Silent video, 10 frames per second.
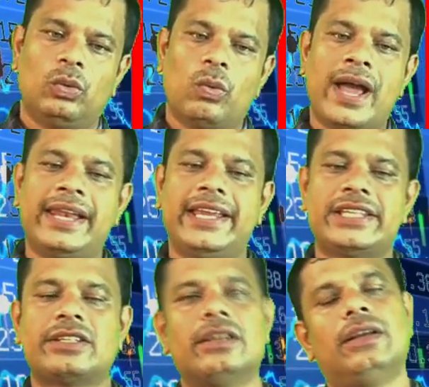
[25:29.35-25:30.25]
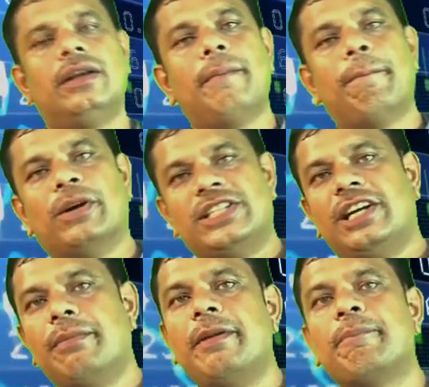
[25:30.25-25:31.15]
One is
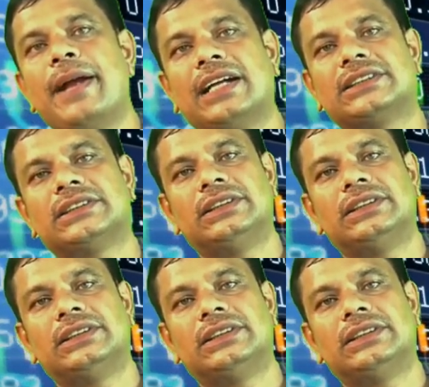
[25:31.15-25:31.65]
positive impact